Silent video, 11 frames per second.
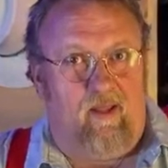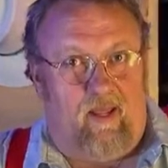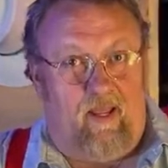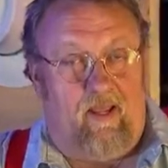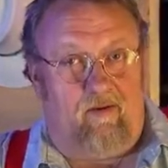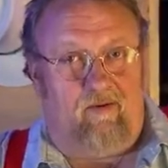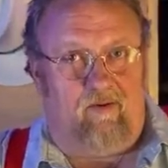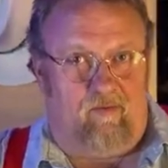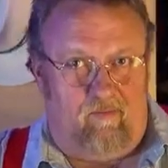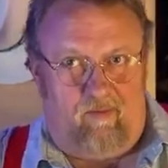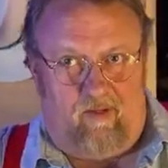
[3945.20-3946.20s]
And
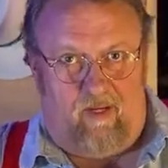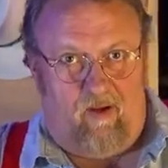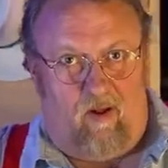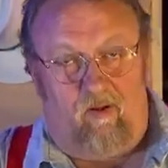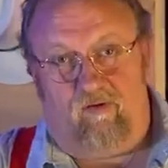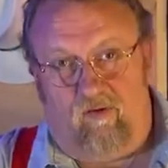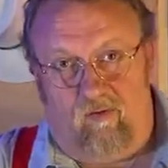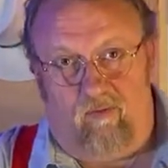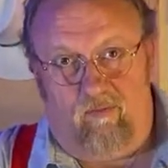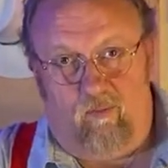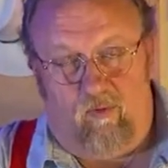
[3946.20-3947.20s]
he
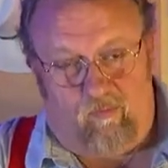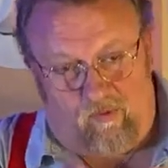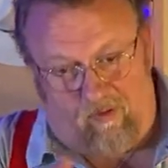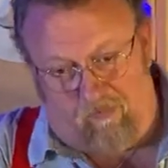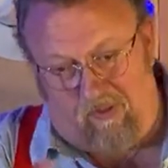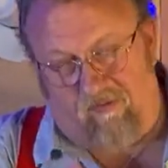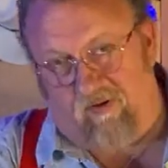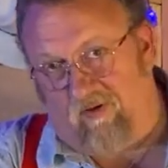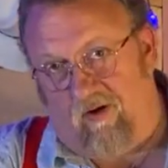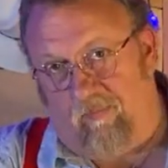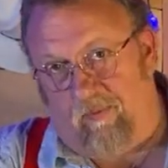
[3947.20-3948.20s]
also was one of the best
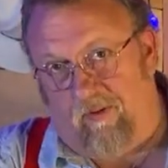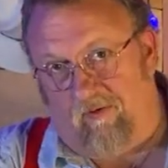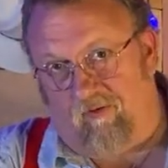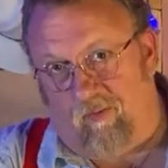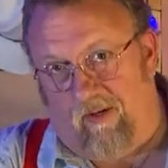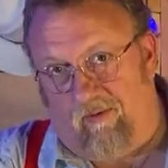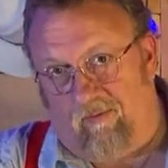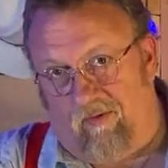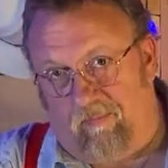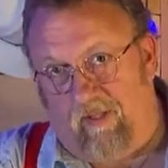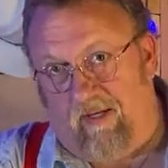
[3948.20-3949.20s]
guitar players around.
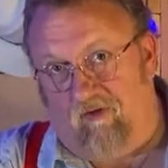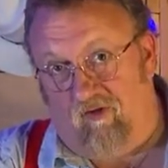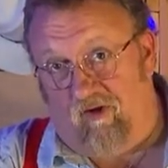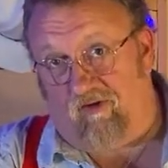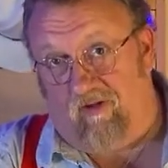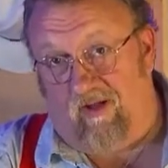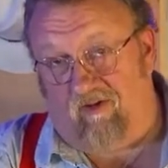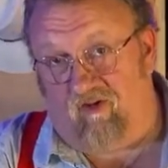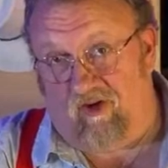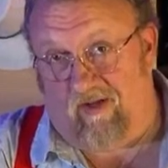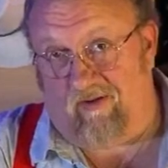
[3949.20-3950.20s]
He played just like
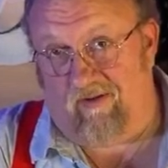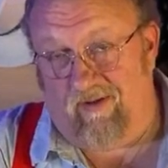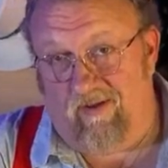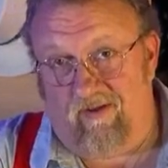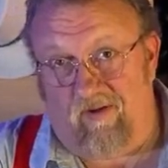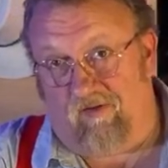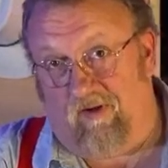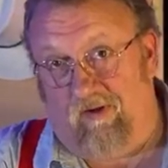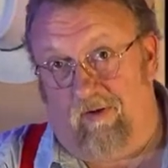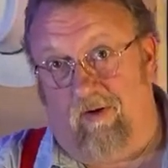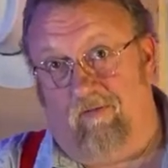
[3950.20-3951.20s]
Chet because he
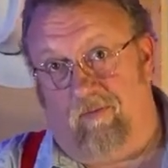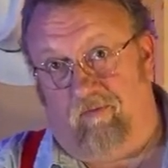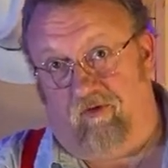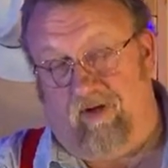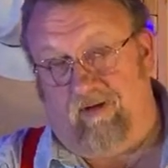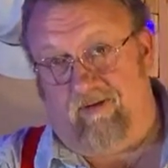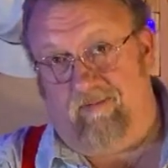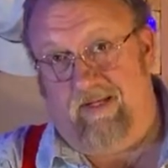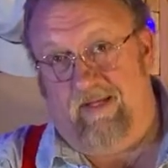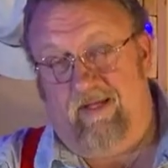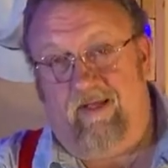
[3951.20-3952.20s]
learned from Chet.
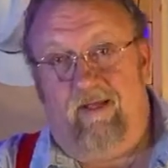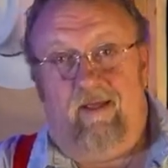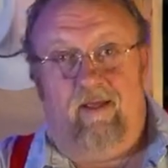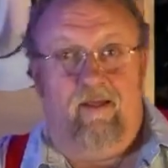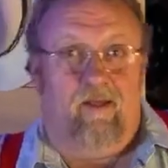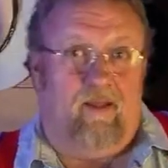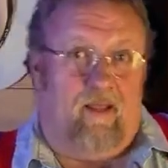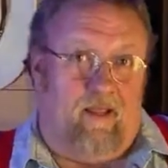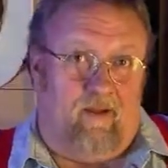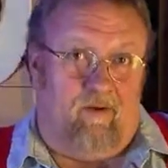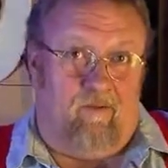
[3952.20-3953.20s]

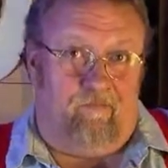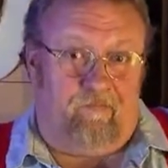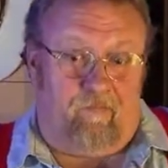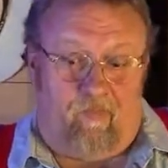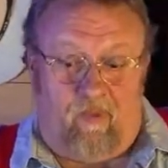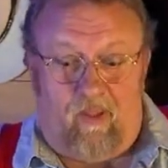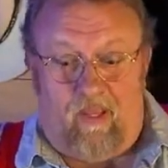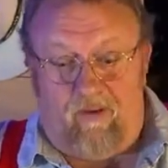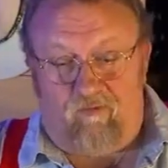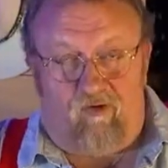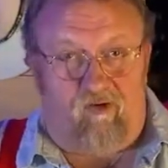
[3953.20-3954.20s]
And
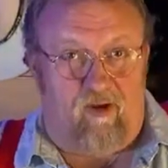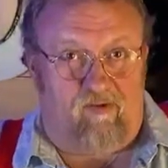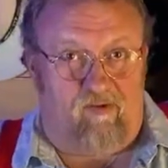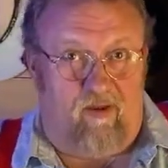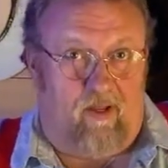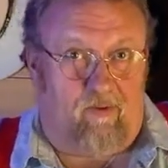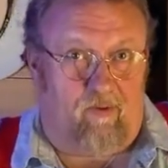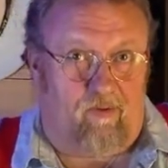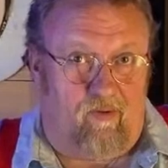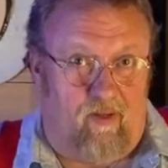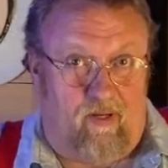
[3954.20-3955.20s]
after Chet's
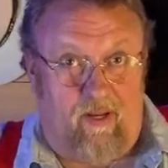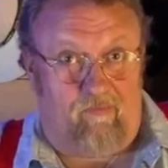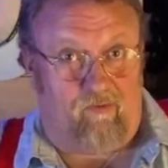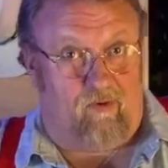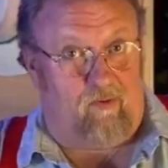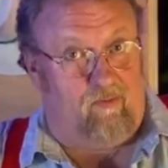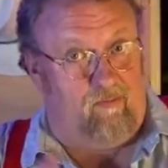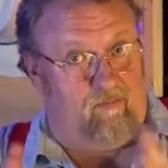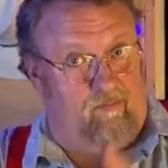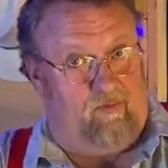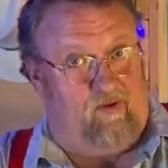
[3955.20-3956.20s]
death, and after
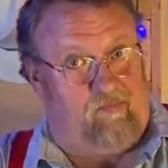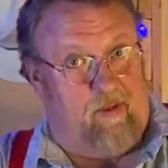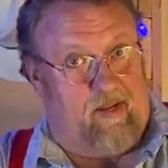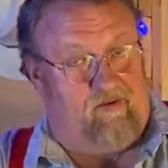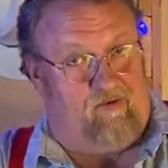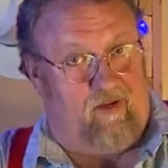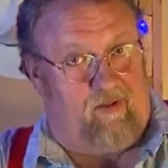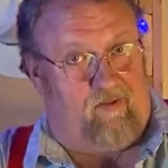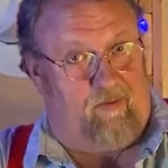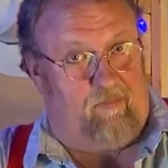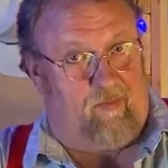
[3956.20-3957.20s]
this man's death
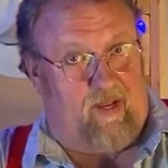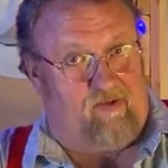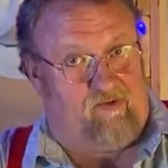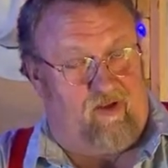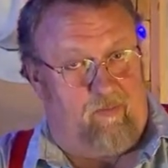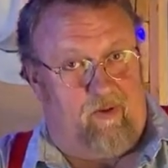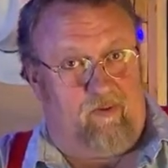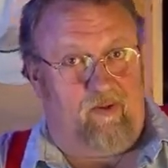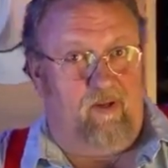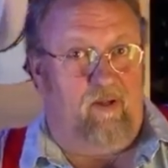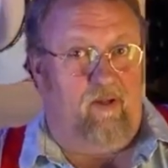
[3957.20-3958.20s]
I'm asking about,
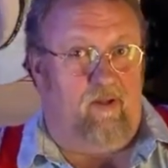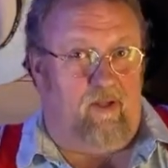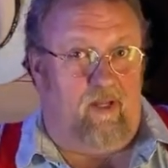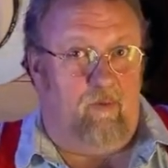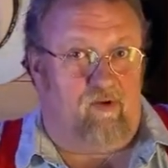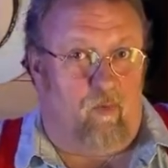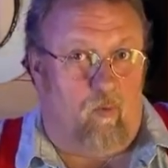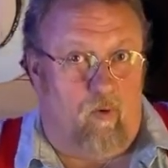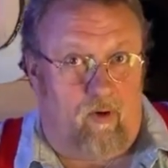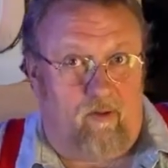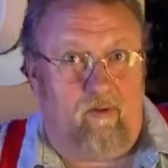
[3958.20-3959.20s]
he was
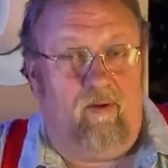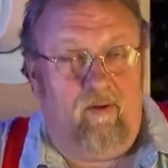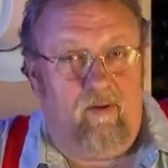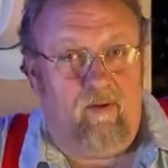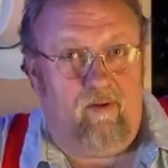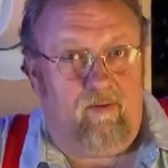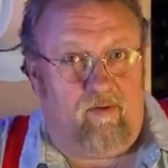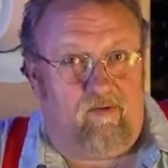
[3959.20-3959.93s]
awarded the